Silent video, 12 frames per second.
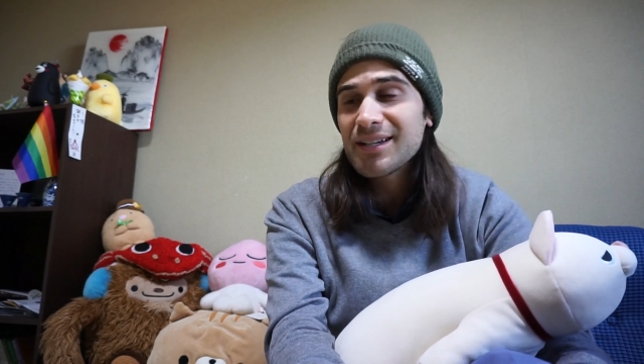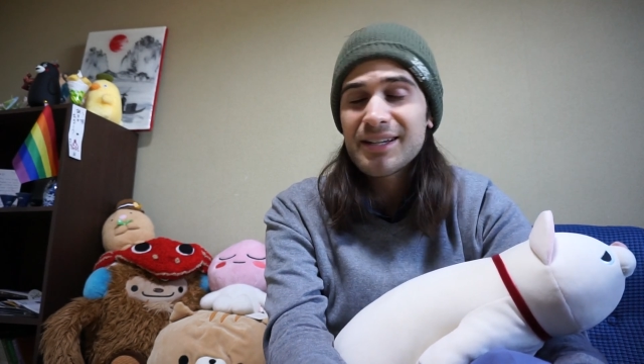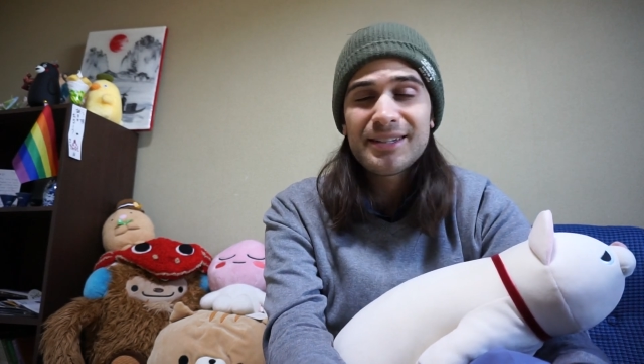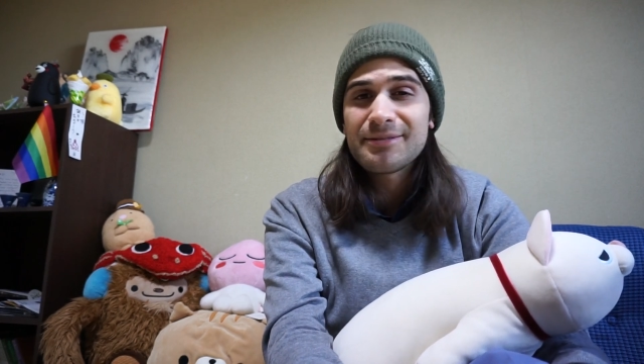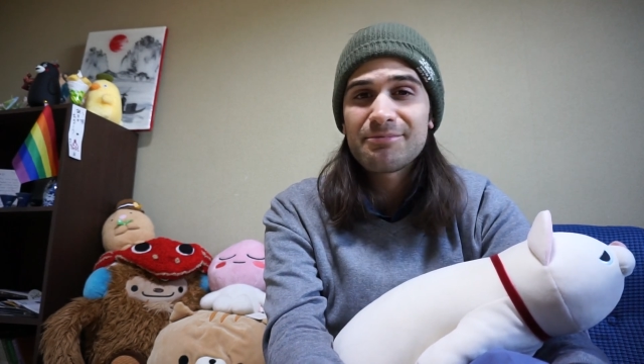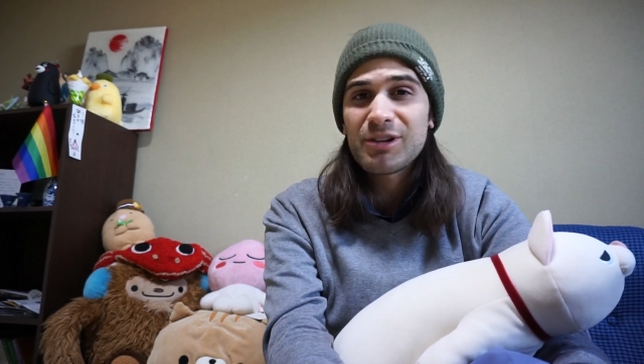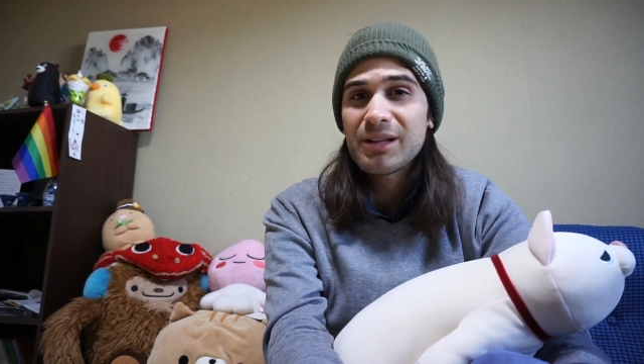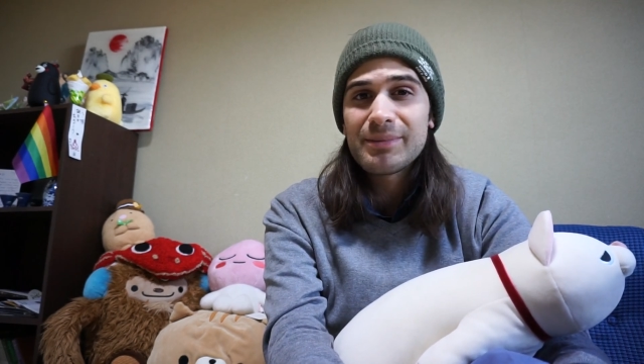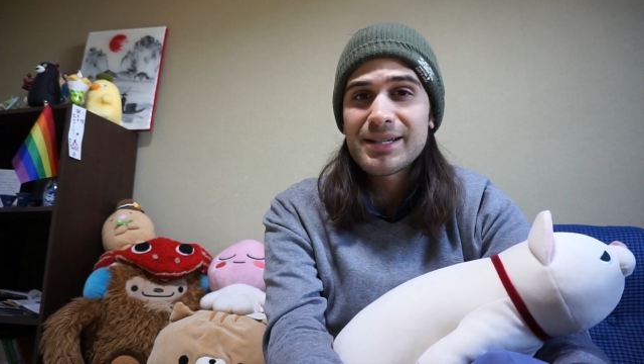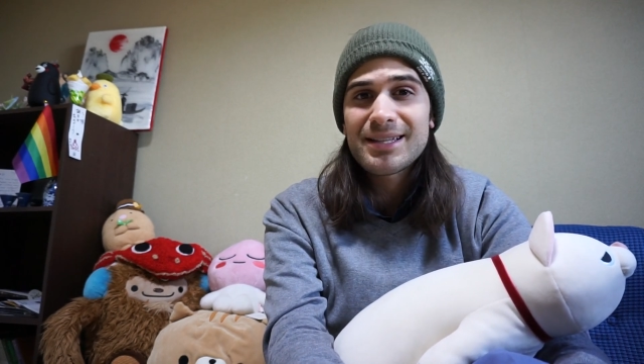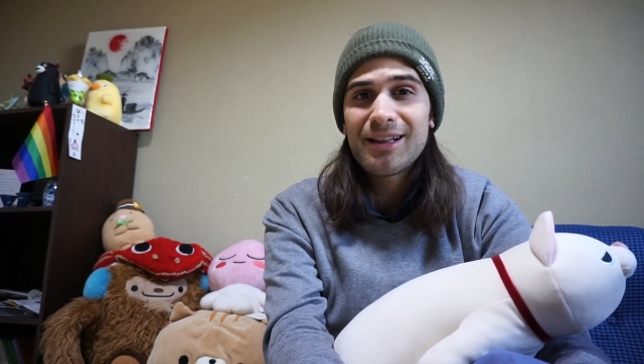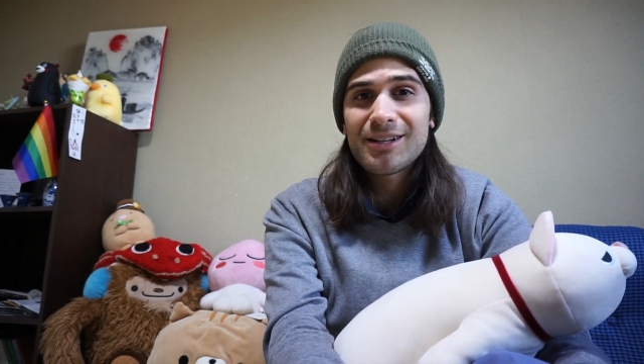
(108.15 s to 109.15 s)
I didn't really
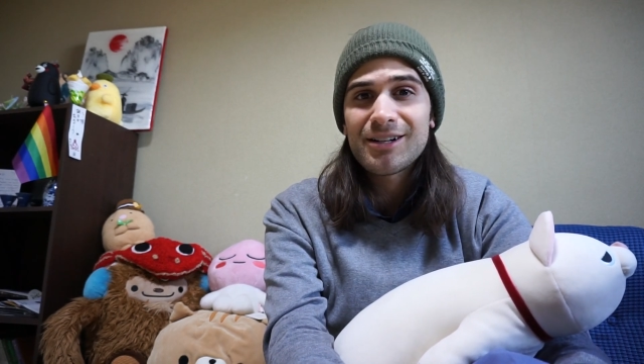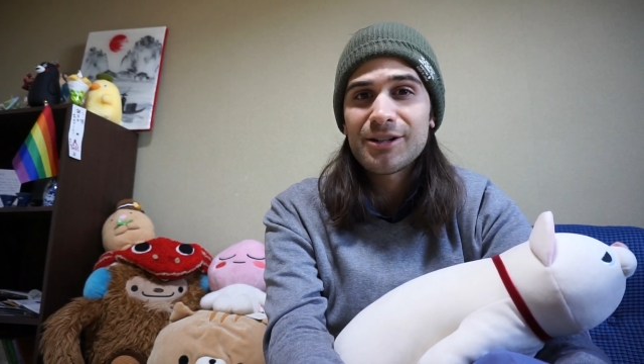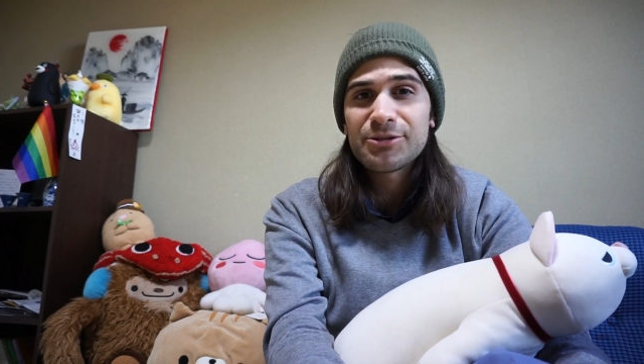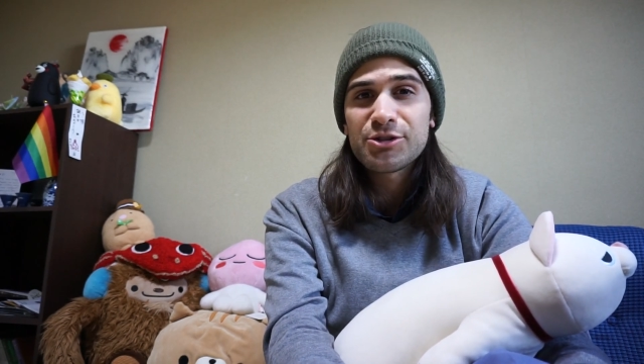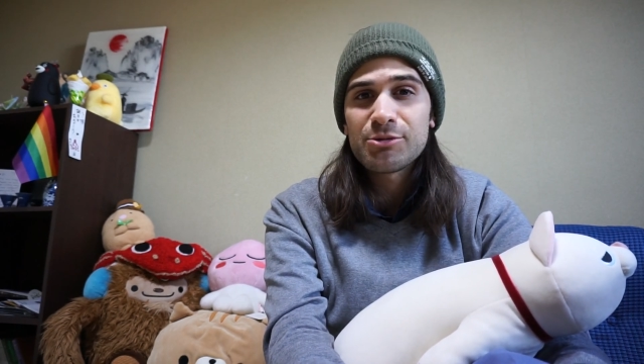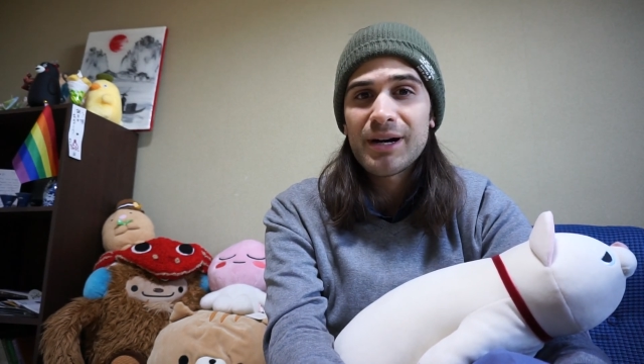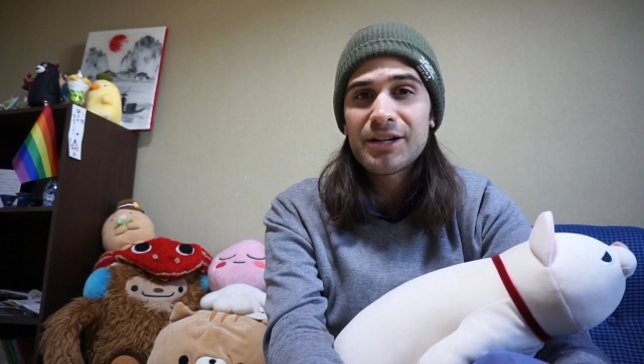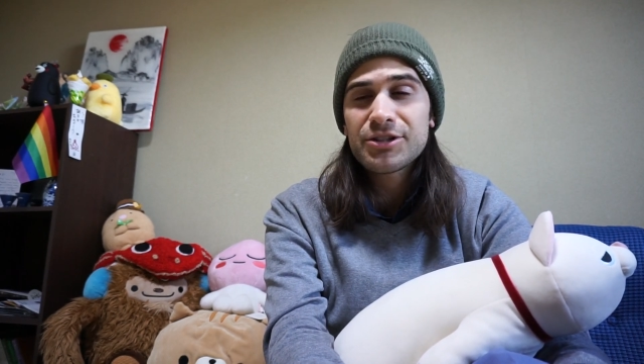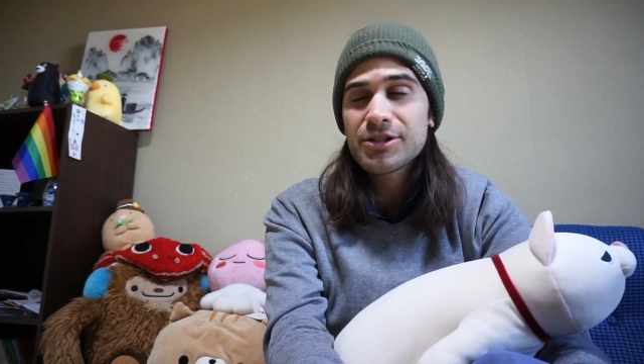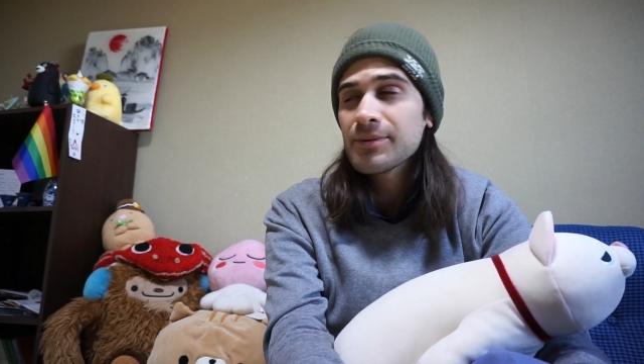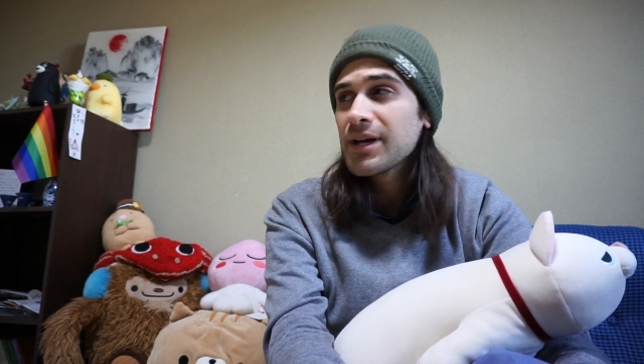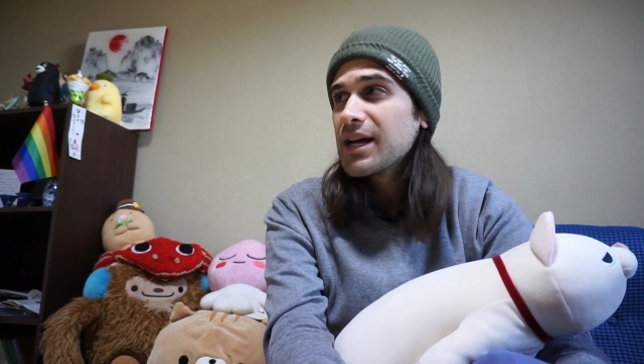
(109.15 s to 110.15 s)
miss alcohol too much.